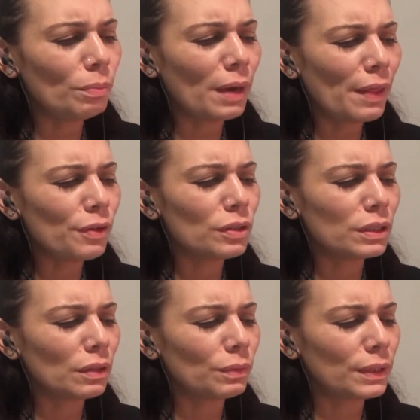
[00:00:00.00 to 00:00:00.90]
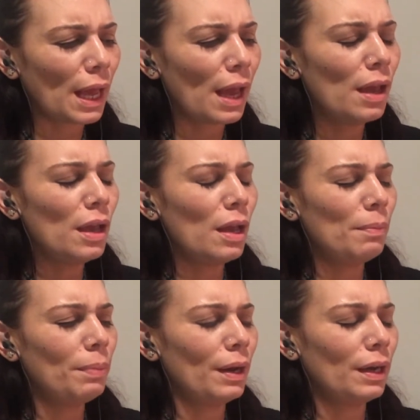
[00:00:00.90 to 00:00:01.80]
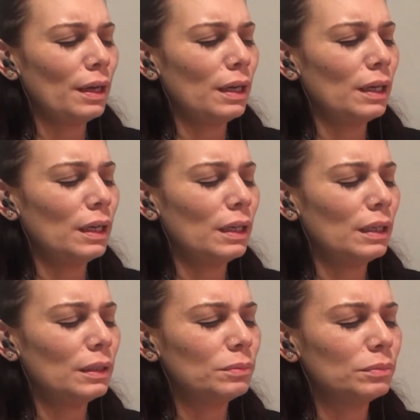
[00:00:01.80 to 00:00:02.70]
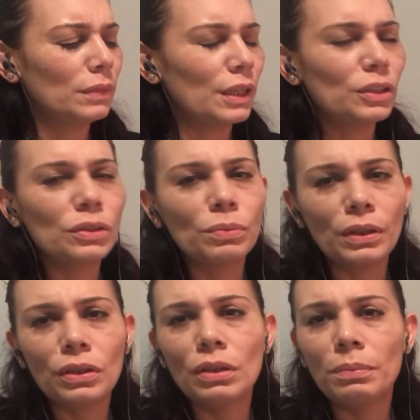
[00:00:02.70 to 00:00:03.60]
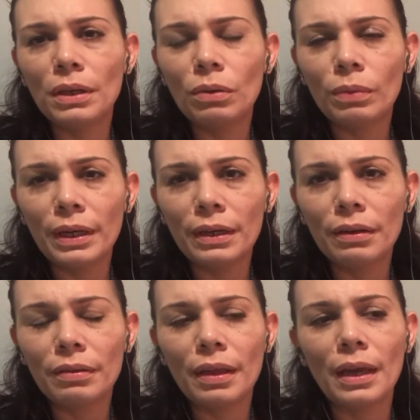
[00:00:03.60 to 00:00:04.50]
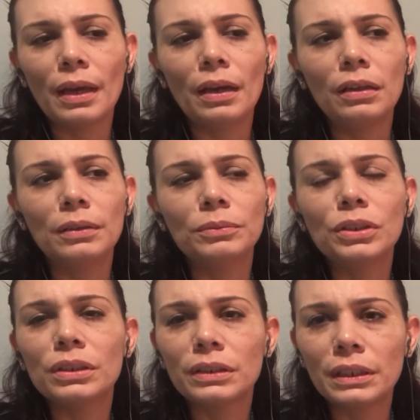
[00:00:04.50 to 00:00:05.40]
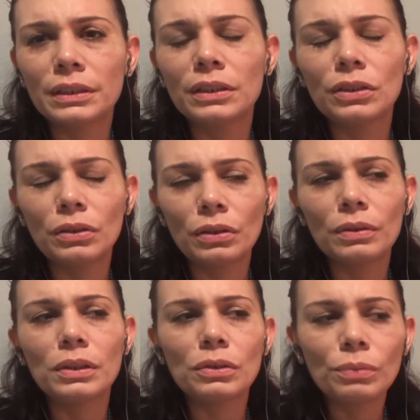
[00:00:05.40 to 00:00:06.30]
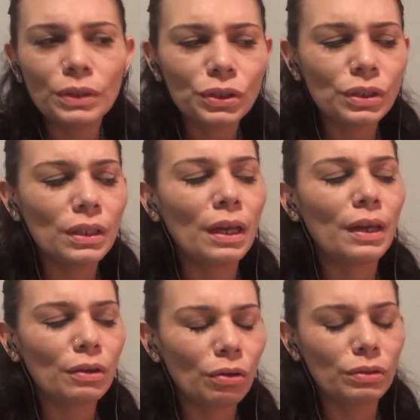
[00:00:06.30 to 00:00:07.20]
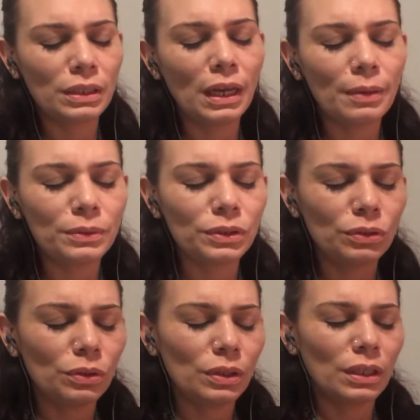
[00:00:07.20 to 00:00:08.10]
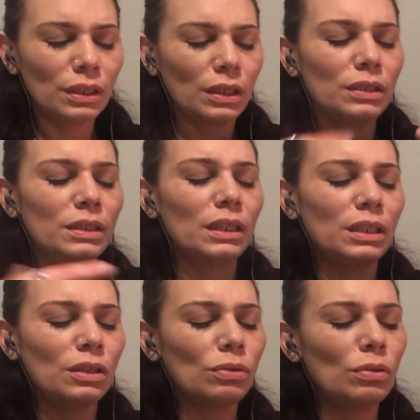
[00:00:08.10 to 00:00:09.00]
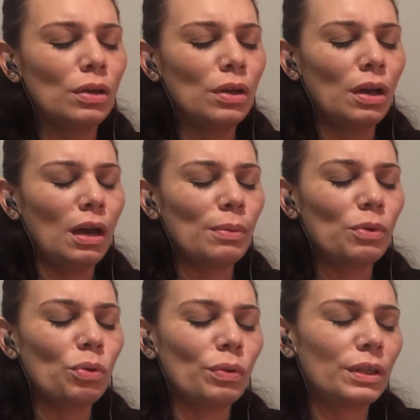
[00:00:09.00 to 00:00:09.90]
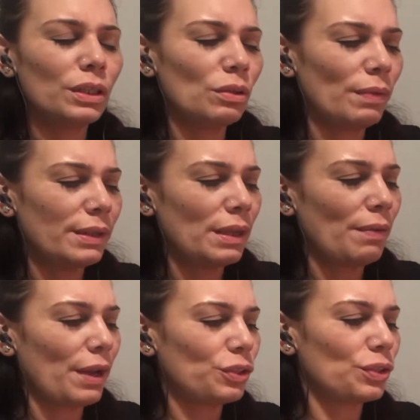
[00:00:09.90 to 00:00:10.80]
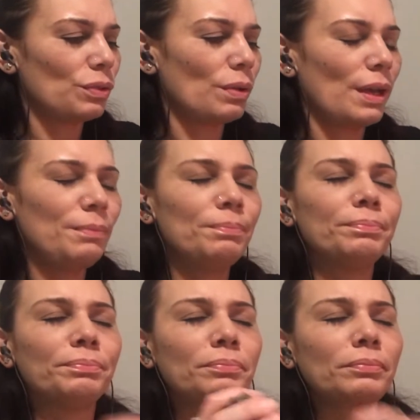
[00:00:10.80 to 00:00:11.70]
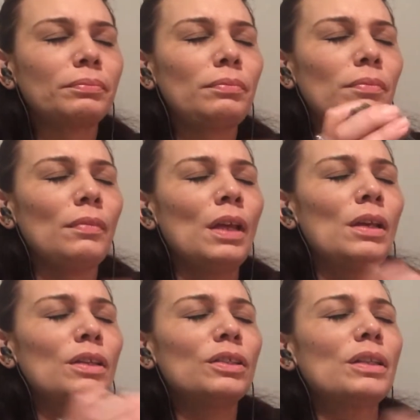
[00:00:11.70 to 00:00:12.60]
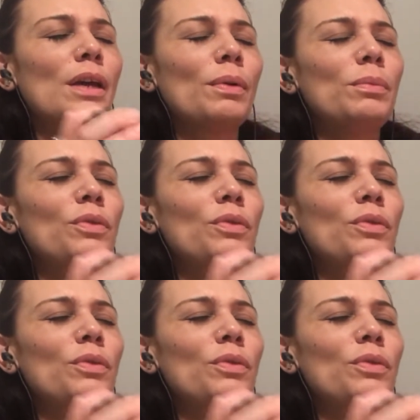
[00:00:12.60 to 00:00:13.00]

bother yourself with that. But I just want you to be aware that just listen to your intuition at all times so you can continue going in the right direction, okay? So now we're